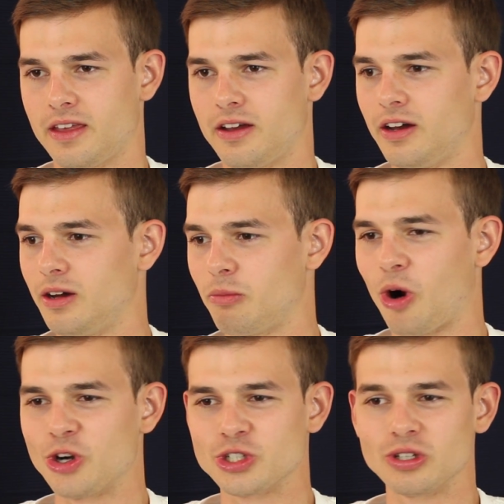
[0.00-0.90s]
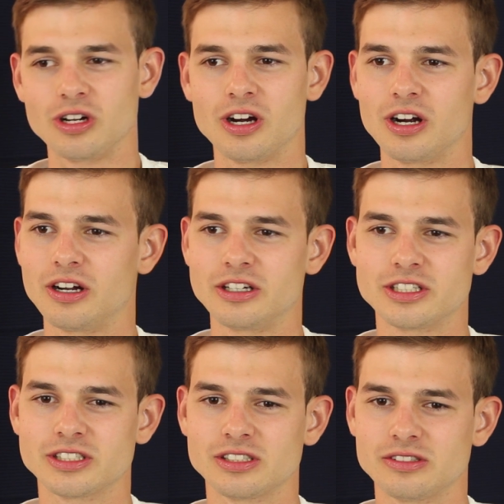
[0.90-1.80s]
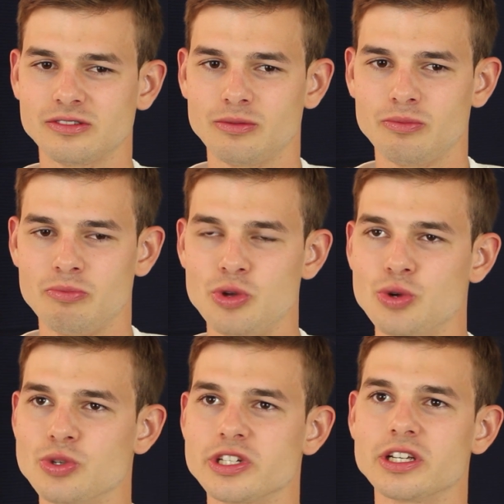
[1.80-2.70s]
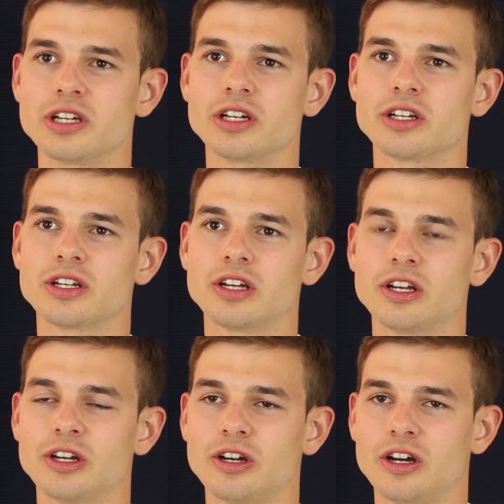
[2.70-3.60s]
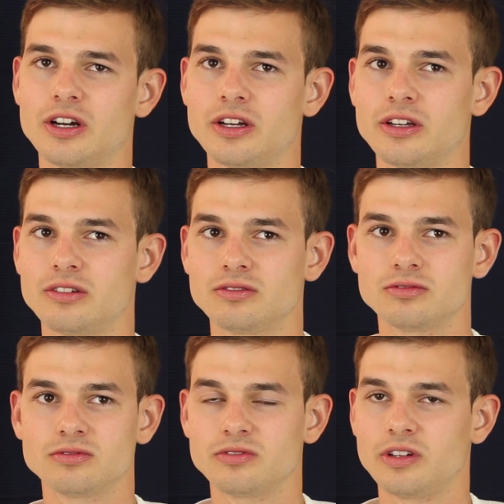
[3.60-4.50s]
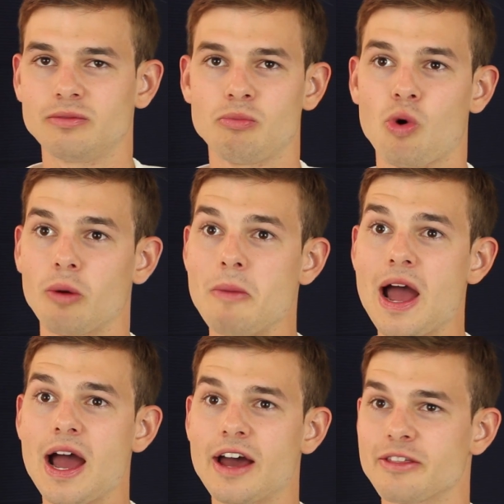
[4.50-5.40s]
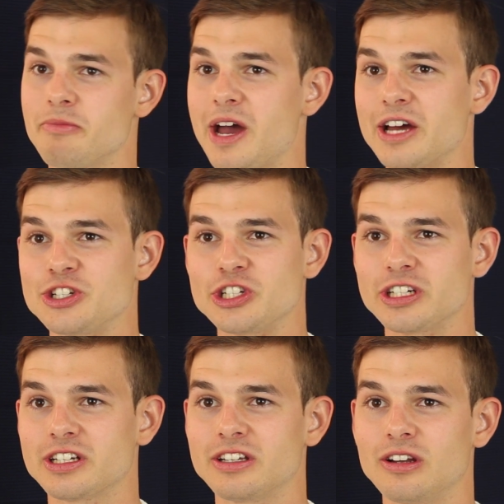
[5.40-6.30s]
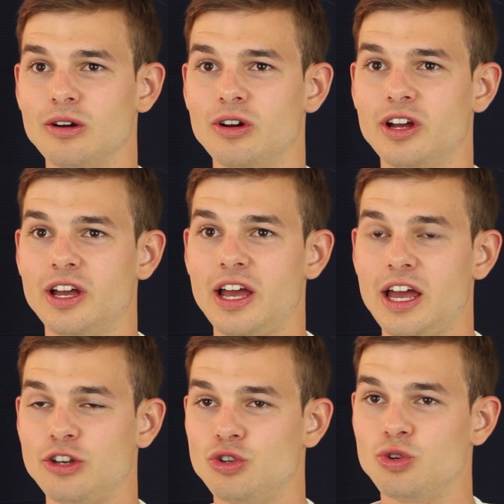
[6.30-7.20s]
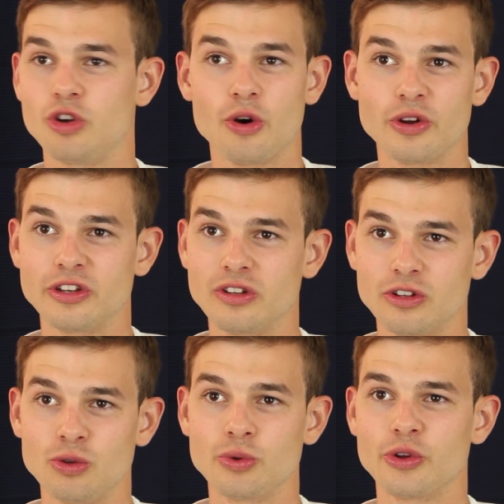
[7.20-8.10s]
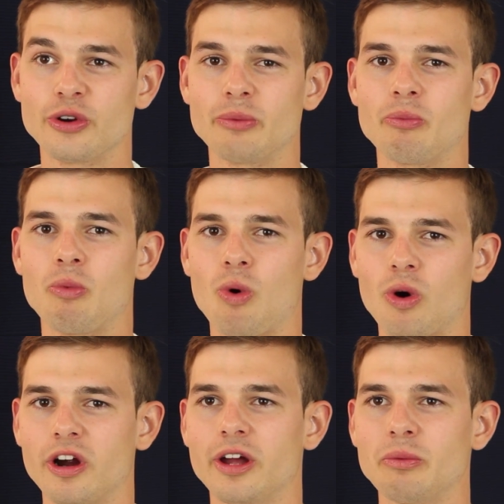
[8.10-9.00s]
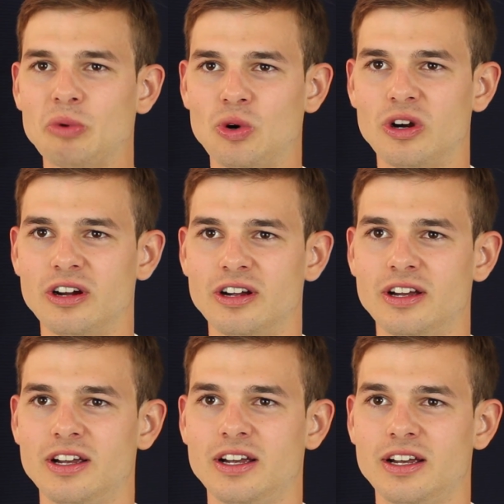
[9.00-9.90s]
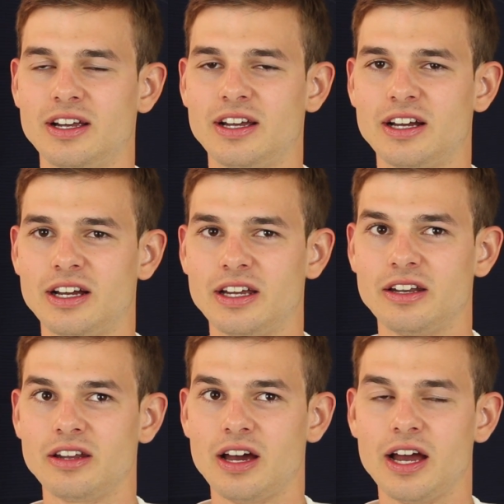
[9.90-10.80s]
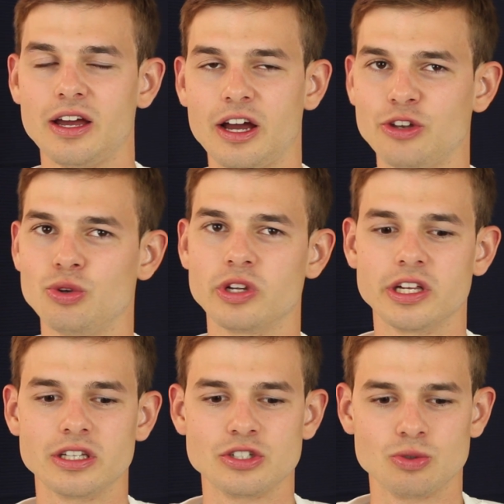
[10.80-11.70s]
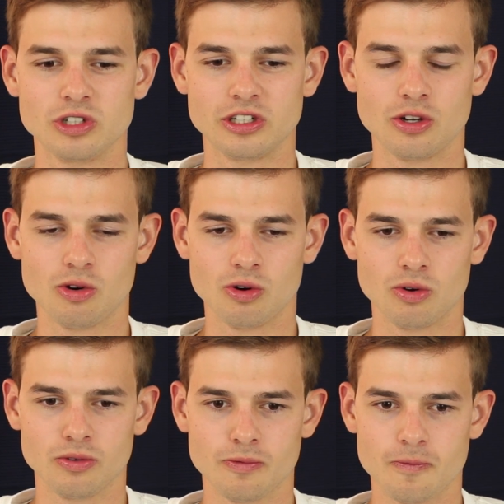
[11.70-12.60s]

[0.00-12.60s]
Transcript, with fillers: uh, martial arts, music, more math, magic, you know, and you go and you learn more and more. And I, I knew kids who would go